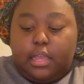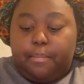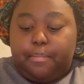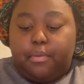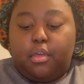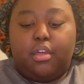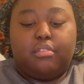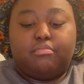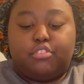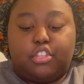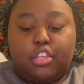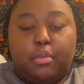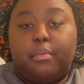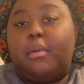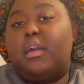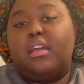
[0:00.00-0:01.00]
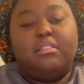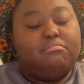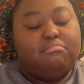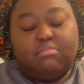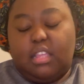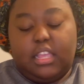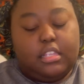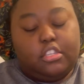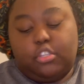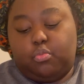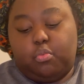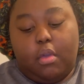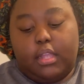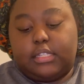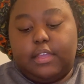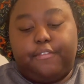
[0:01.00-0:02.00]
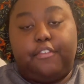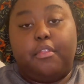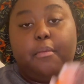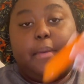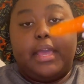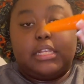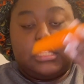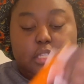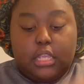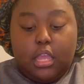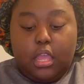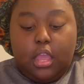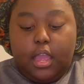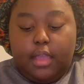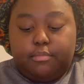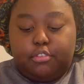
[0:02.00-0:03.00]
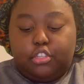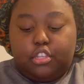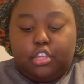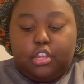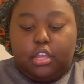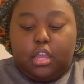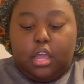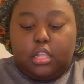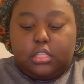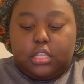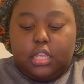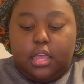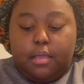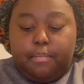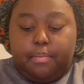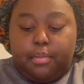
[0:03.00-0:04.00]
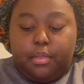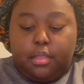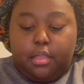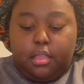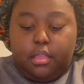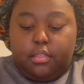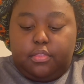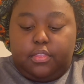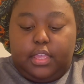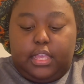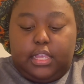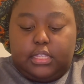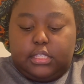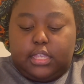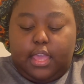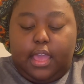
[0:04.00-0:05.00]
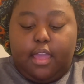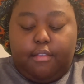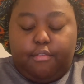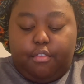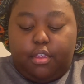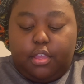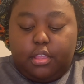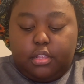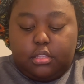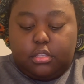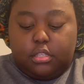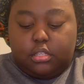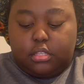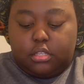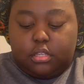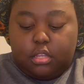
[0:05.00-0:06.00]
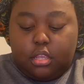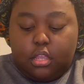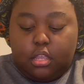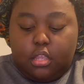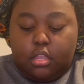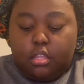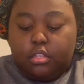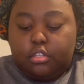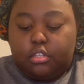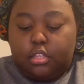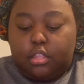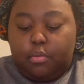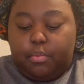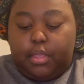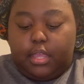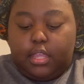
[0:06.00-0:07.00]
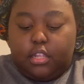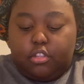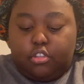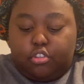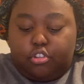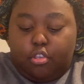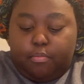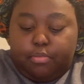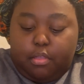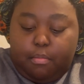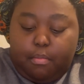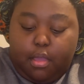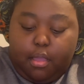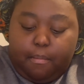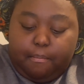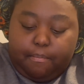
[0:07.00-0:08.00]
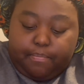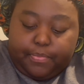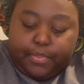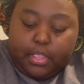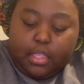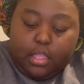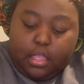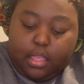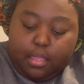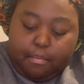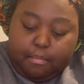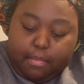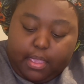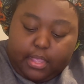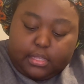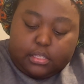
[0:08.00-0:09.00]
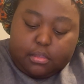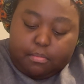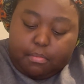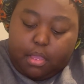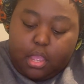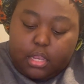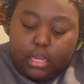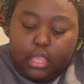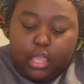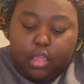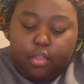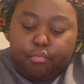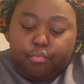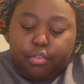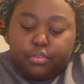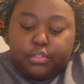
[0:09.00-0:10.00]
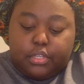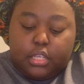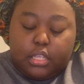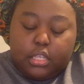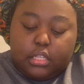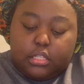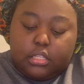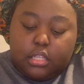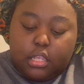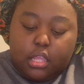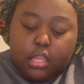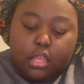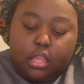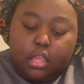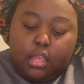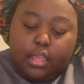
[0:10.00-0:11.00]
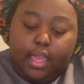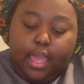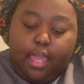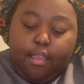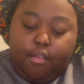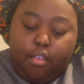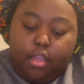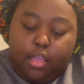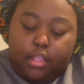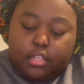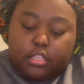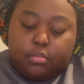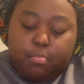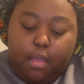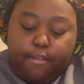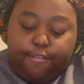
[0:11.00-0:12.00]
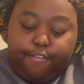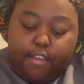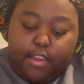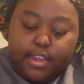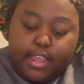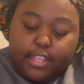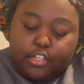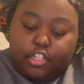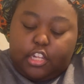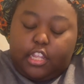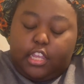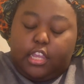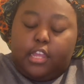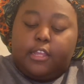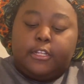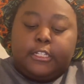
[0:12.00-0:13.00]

I put, so it just worked out for the best. I'm just gonna cut up these carrots so that we can chop them up and make some honey roasted carrots. My friend actually